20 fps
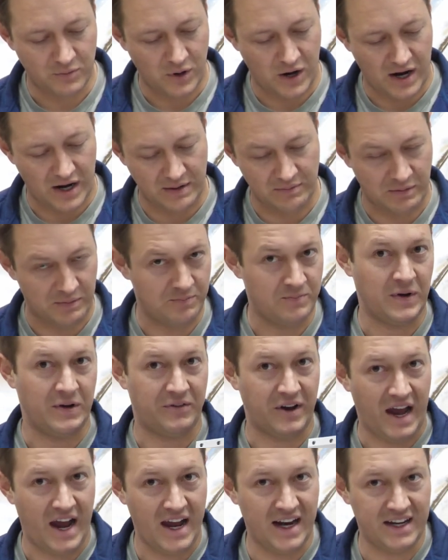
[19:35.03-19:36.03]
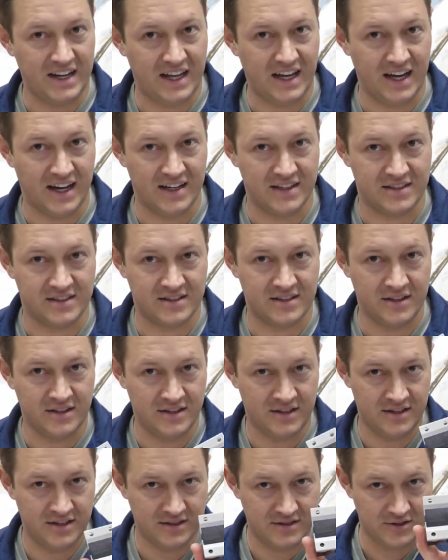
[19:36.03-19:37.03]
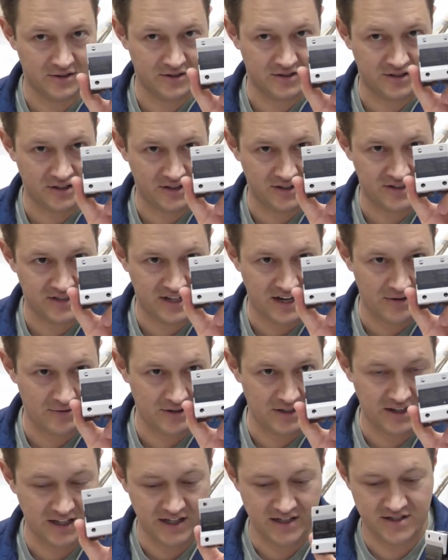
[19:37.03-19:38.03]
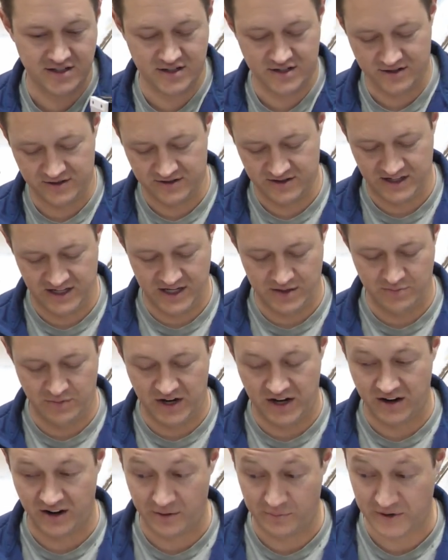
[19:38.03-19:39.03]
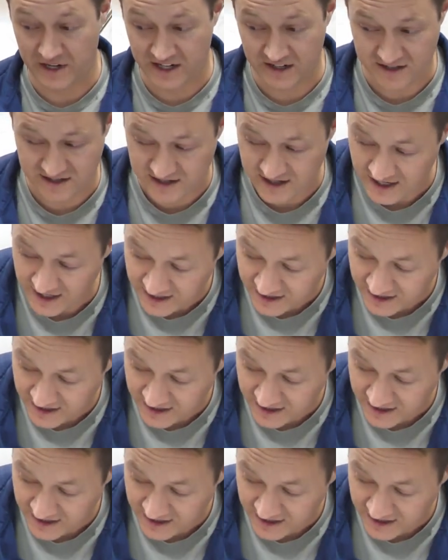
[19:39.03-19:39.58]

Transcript: if I had to guess, full solid state relays to turn the heat bed on, because